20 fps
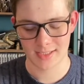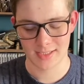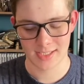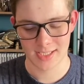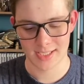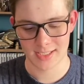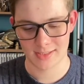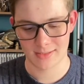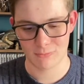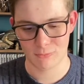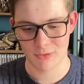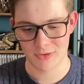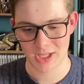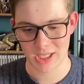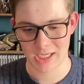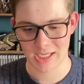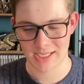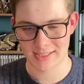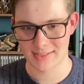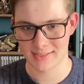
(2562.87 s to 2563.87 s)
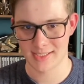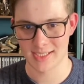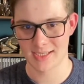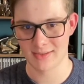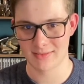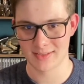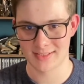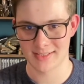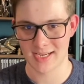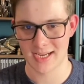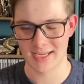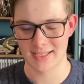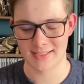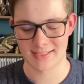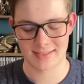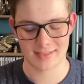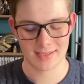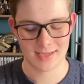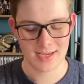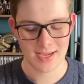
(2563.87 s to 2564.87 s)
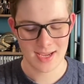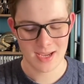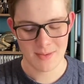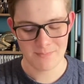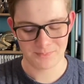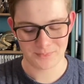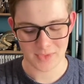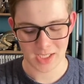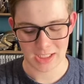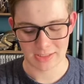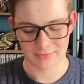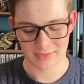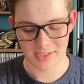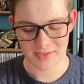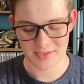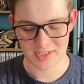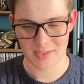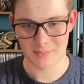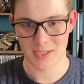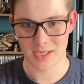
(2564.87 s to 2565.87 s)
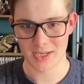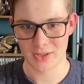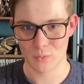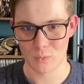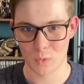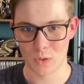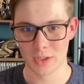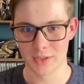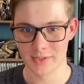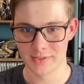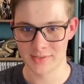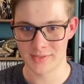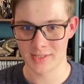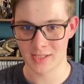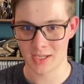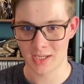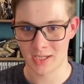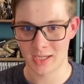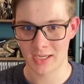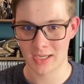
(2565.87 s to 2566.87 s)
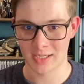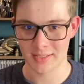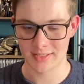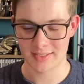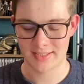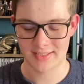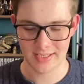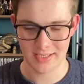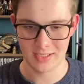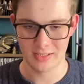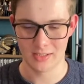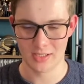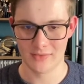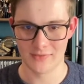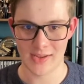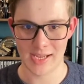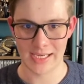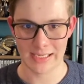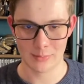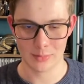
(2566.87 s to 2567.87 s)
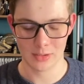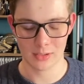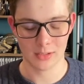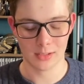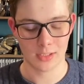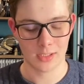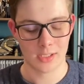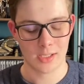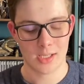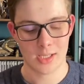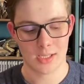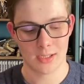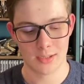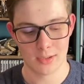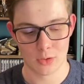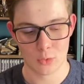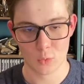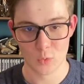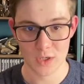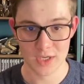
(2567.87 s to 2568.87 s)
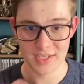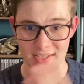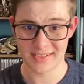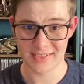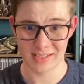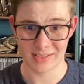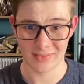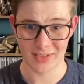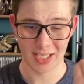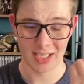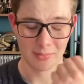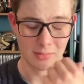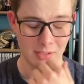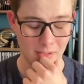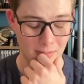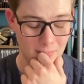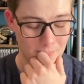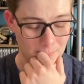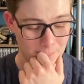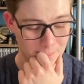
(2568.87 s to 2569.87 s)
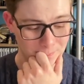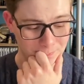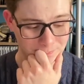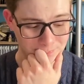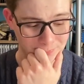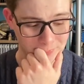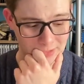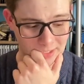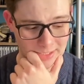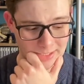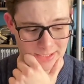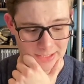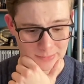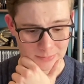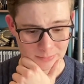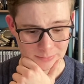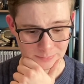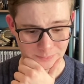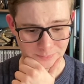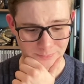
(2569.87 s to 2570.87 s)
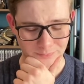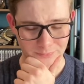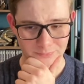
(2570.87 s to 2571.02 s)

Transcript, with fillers: Like with the classic era sets, I've tended to buy the ones that are still available or were still available. Um,